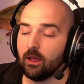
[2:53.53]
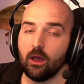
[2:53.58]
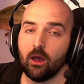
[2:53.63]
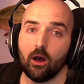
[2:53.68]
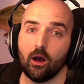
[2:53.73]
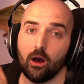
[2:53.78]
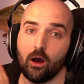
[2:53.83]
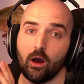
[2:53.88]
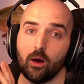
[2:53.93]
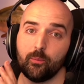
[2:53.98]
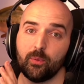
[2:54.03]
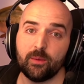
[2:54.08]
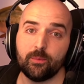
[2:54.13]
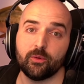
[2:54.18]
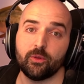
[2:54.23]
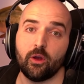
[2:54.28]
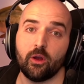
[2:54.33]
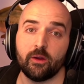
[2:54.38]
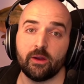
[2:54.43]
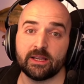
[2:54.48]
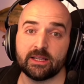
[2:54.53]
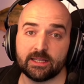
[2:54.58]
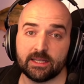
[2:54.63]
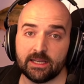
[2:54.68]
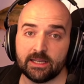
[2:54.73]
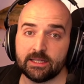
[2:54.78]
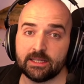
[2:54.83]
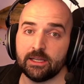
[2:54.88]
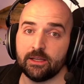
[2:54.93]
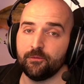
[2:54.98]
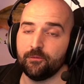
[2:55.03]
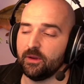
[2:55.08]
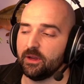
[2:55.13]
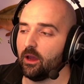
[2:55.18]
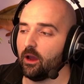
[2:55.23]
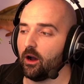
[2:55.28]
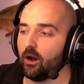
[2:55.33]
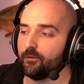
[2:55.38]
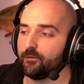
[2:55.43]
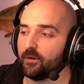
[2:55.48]
are people that are existing
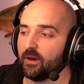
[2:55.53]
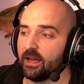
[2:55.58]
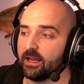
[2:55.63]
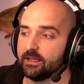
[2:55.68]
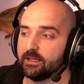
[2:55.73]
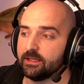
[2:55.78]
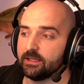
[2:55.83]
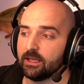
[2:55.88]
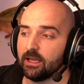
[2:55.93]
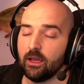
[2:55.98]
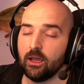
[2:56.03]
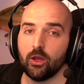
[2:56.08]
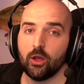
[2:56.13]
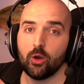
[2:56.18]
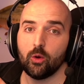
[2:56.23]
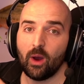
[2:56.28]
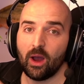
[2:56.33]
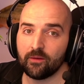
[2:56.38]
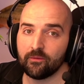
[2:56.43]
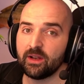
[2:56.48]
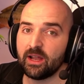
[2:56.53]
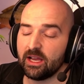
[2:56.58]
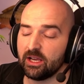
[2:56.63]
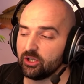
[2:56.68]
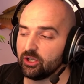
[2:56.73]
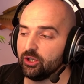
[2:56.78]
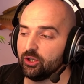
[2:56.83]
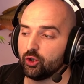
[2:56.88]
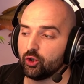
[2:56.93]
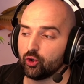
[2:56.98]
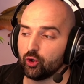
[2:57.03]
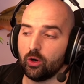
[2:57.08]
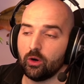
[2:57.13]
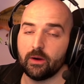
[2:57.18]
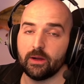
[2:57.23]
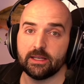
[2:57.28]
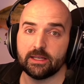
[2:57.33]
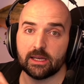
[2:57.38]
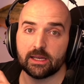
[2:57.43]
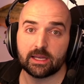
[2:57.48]
VR fans who haven't actually
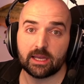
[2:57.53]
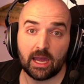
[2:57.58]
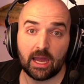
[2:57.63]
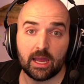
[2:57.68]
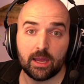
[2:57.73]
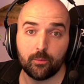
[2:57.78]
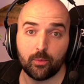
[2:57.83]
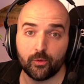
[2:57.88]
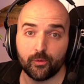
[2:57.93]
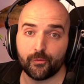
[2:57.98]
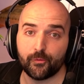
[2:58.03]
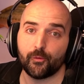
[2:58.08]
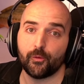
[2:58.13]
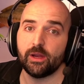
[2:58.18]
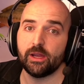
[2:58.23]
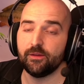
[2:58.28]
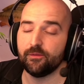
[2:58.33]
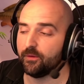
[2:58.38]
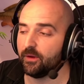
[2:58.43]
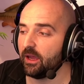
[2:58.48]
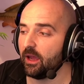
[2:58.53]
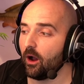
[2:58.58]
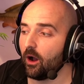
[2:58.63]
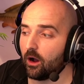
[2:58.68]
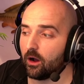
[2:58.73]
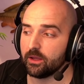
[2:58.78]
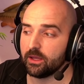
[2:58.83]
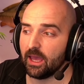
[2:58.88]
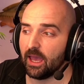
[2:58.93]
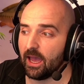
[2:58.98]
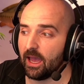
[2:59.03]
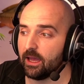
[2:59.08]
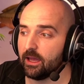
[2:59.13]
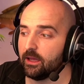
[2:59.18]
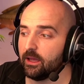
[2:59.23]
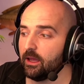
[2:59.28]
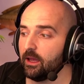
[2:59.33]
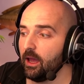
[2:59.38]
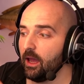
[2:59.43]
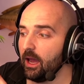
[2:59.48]
tried cable-free VR yet
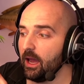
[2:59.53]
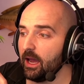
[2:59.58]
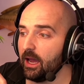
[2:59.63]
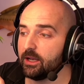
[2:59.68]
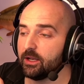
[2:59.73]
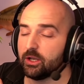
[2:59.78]
and